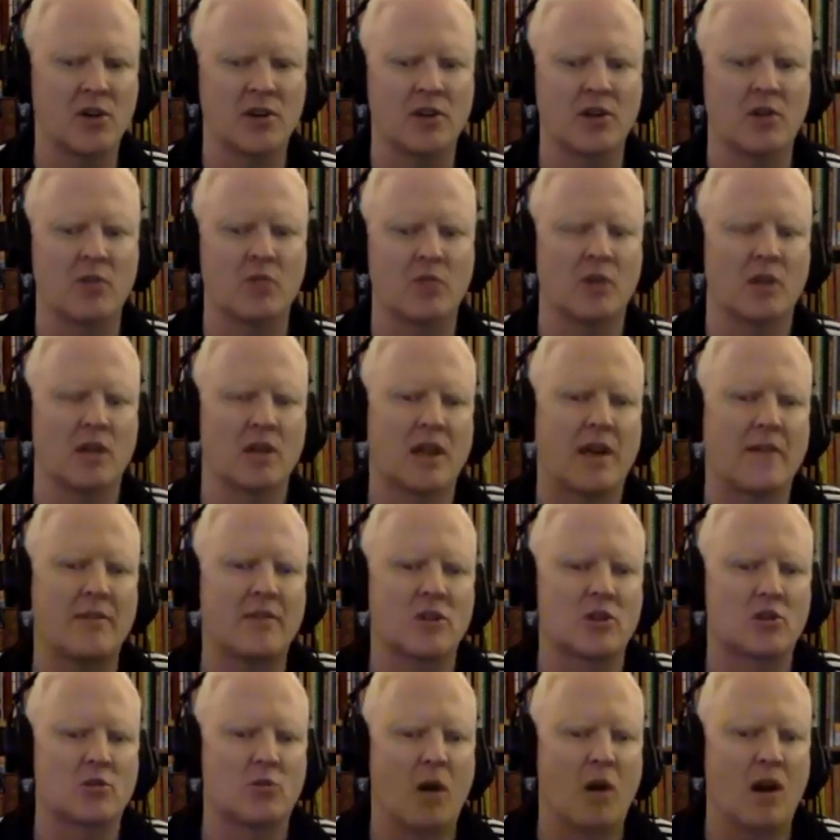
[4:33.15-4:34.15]
11
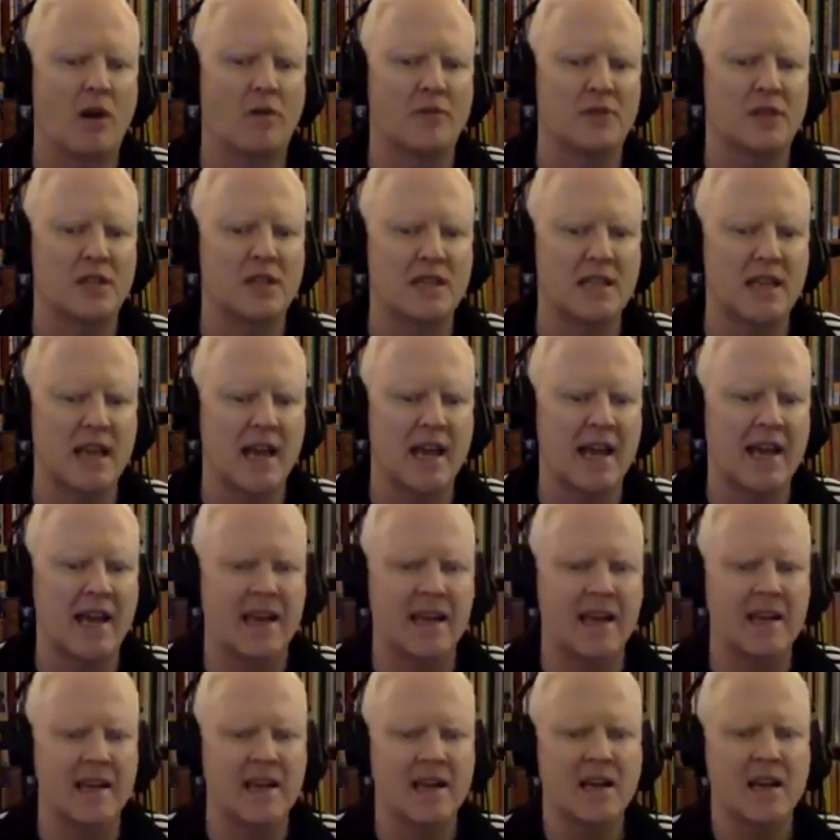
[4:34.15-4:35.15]
or 12
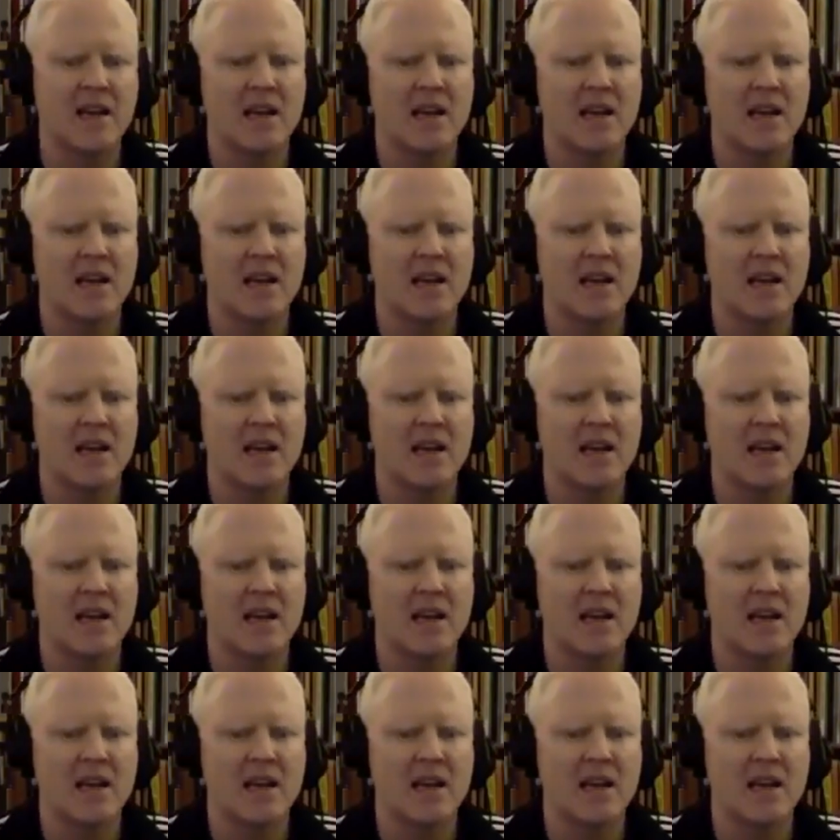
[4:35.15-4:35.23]
today.